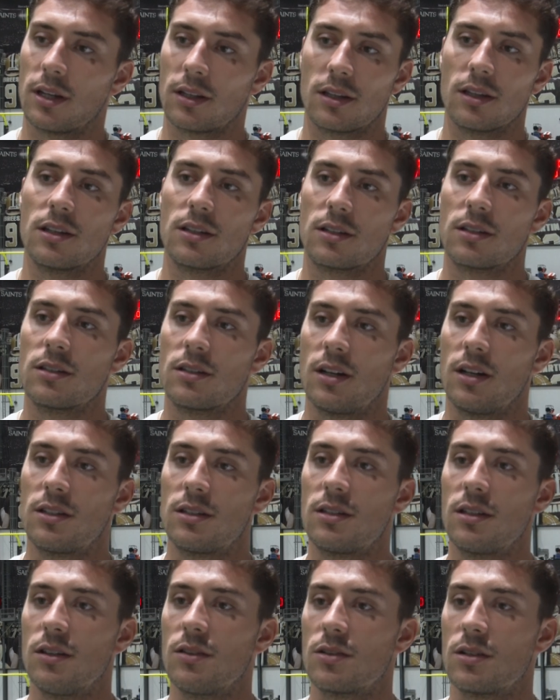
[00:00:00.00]
like this, so
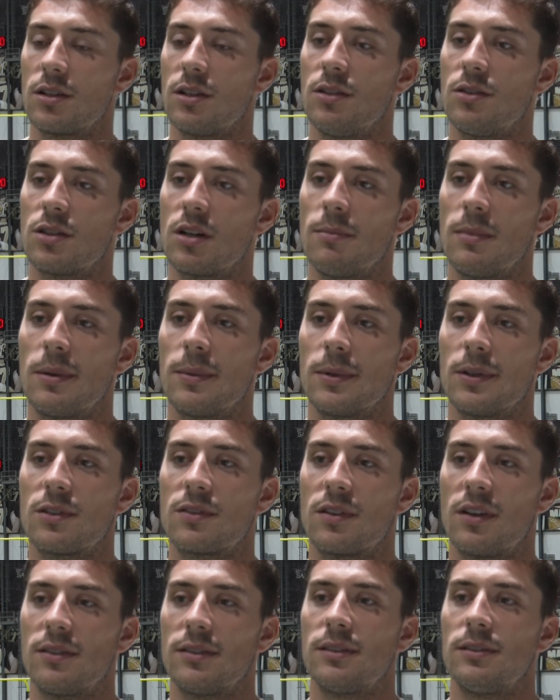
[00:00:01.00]
that's those are huge. I remember
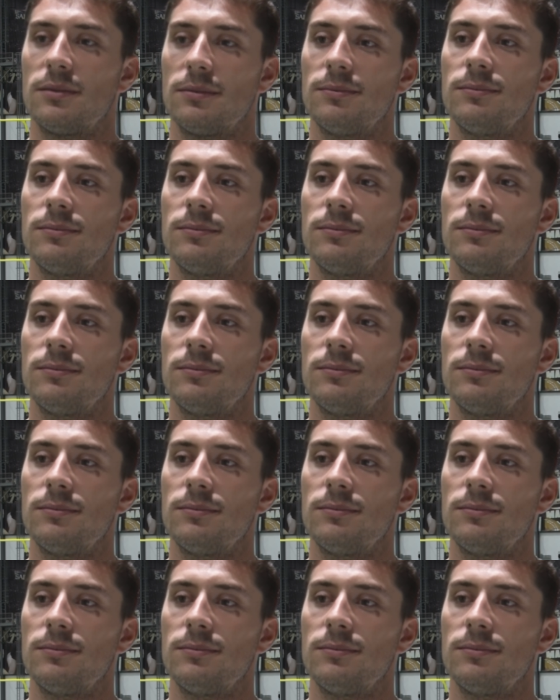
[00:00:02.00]
those forever.